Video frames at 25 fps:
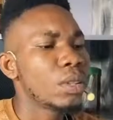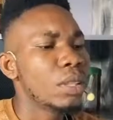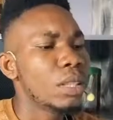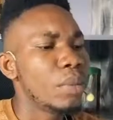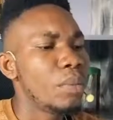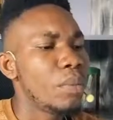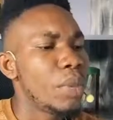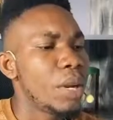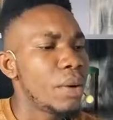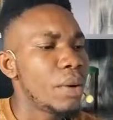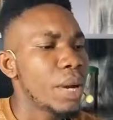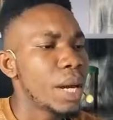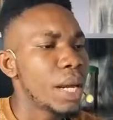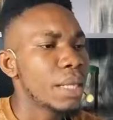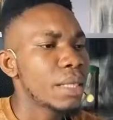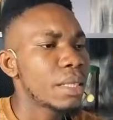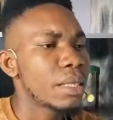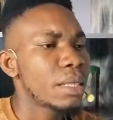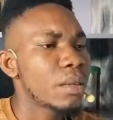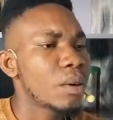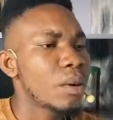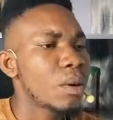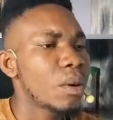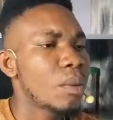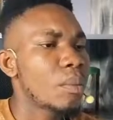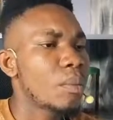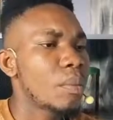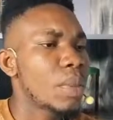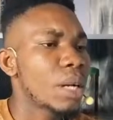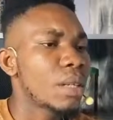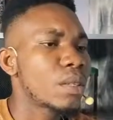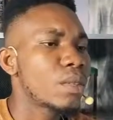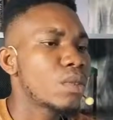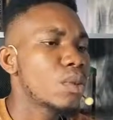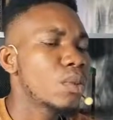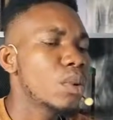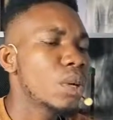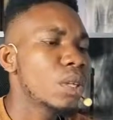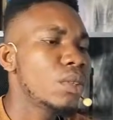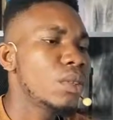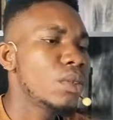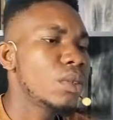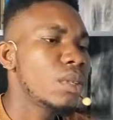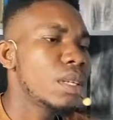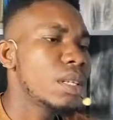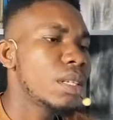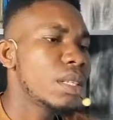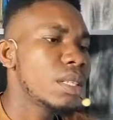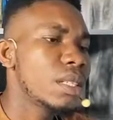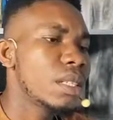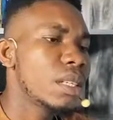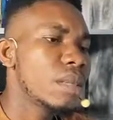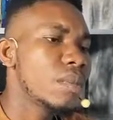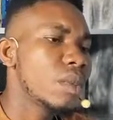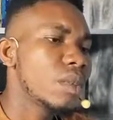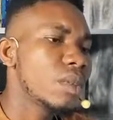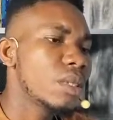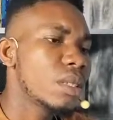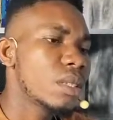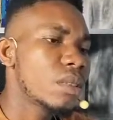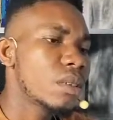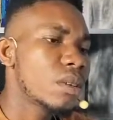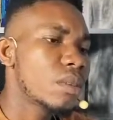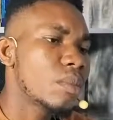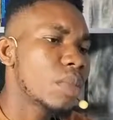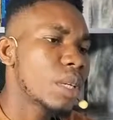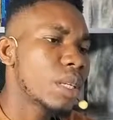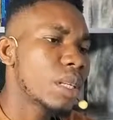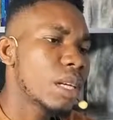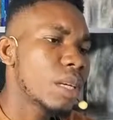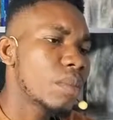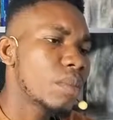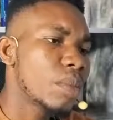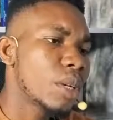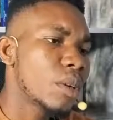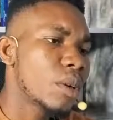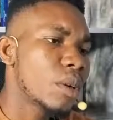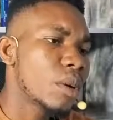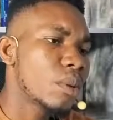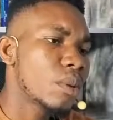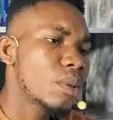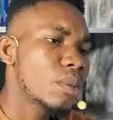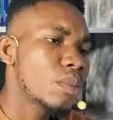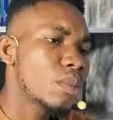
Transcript: The parent compound. So what do you think is the name of this compound? And it becomes